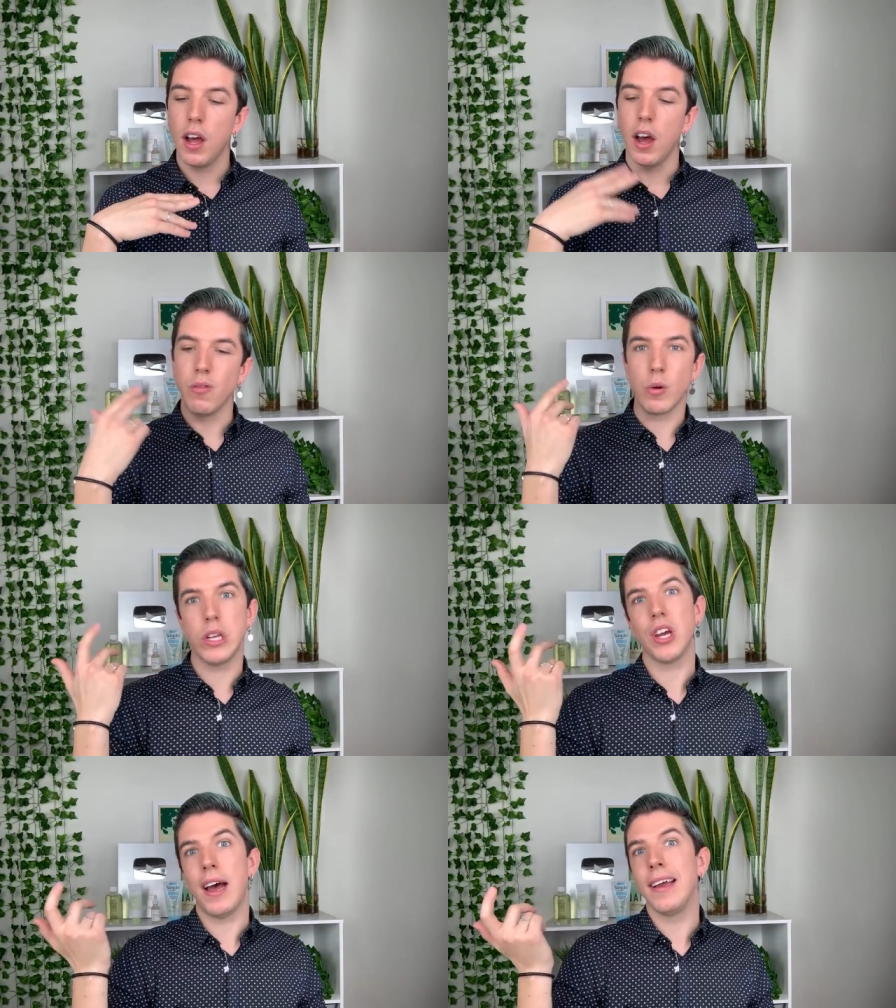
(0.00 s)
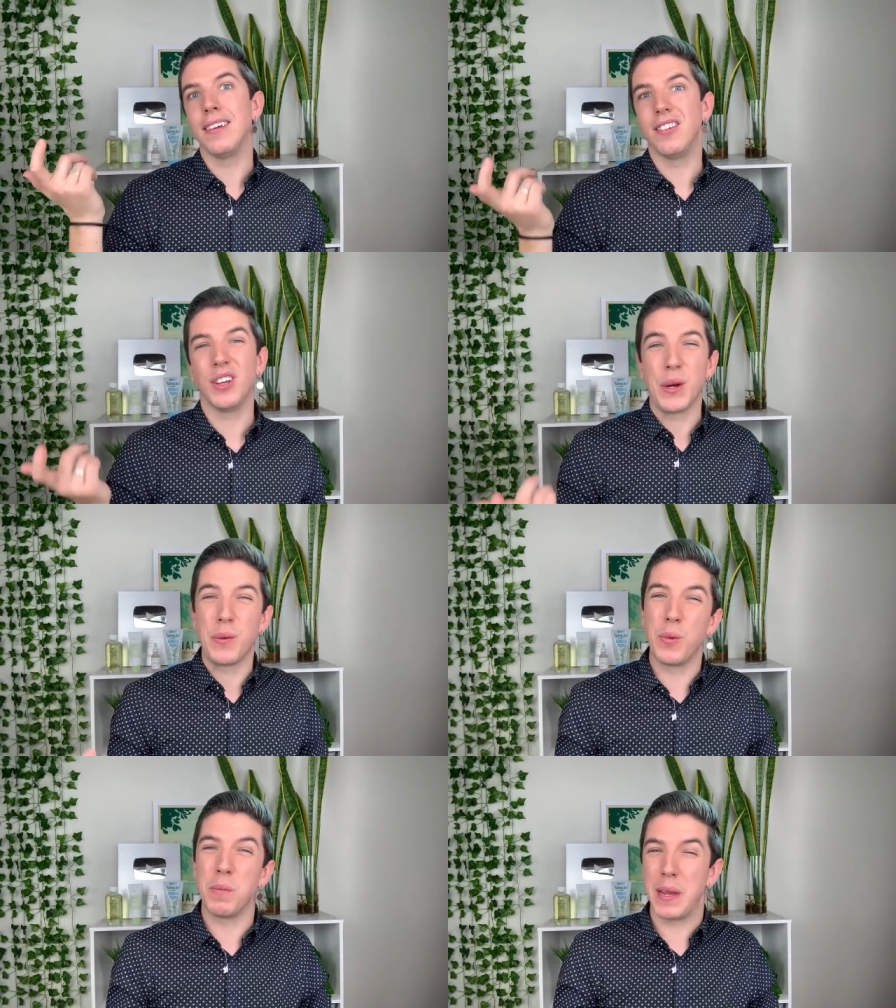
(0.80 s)
of which I, you know,
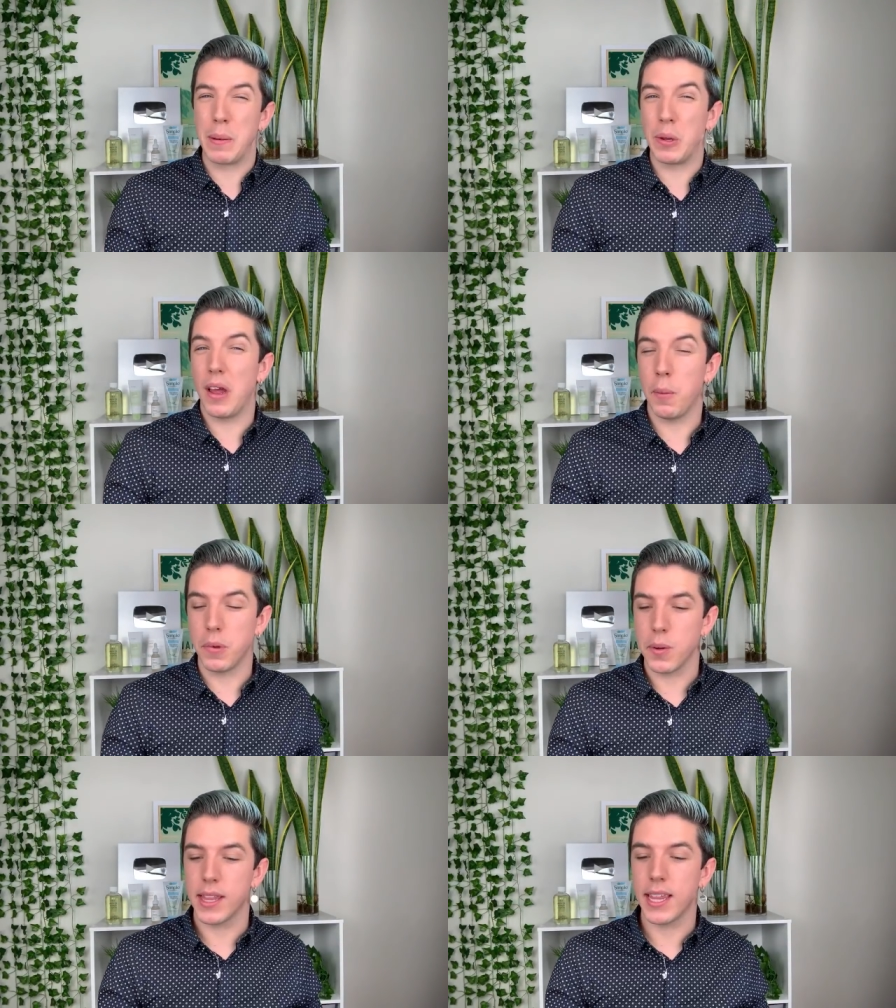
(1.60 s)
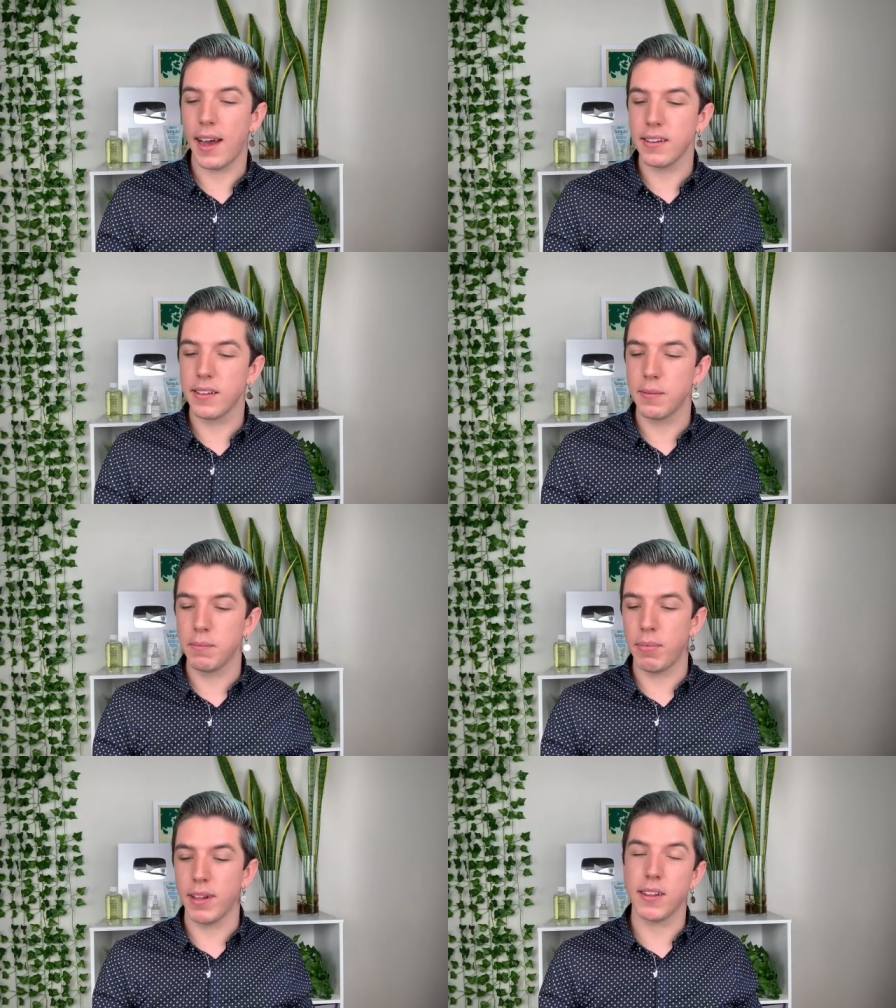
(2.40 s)
wouldn't be able to help you with that.
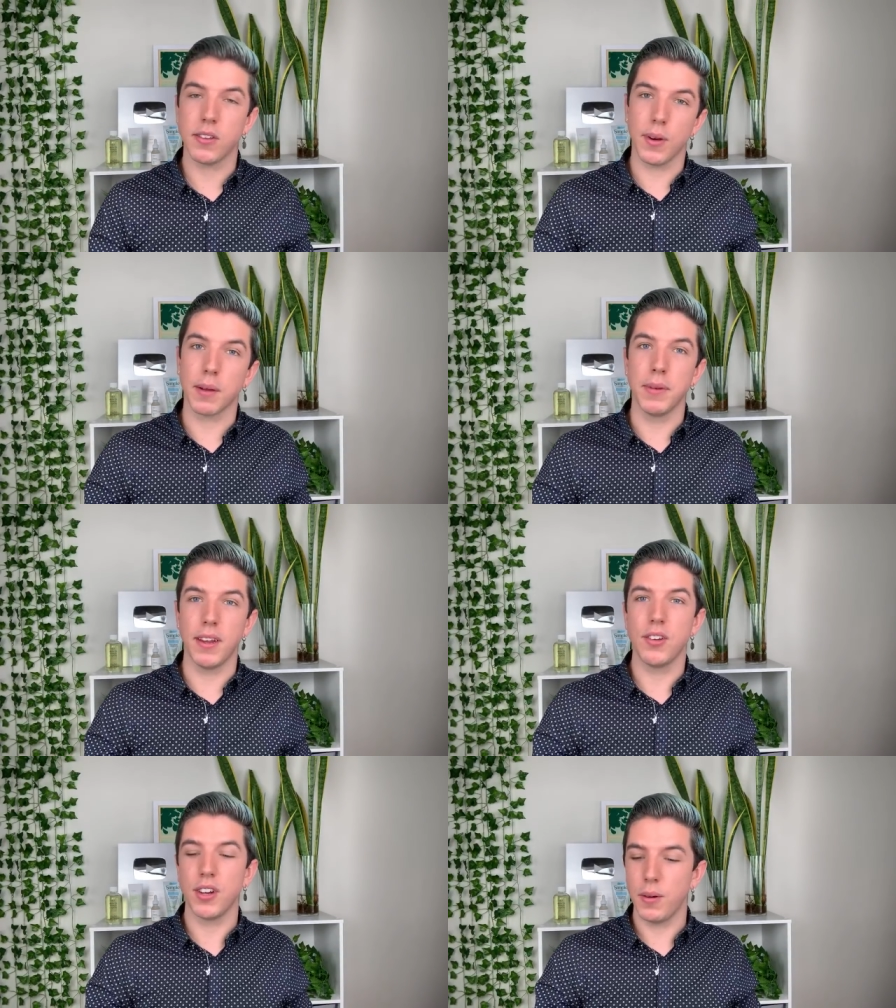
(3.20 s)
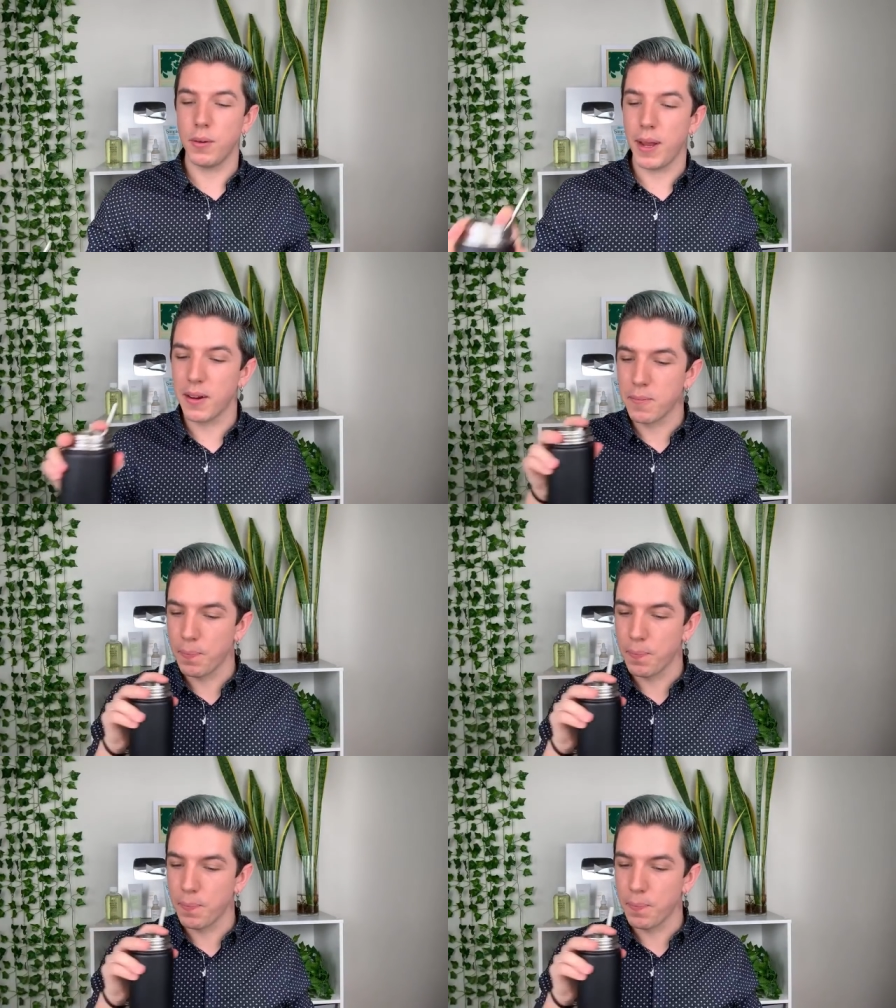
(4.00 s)
But that's a recommendation I would make.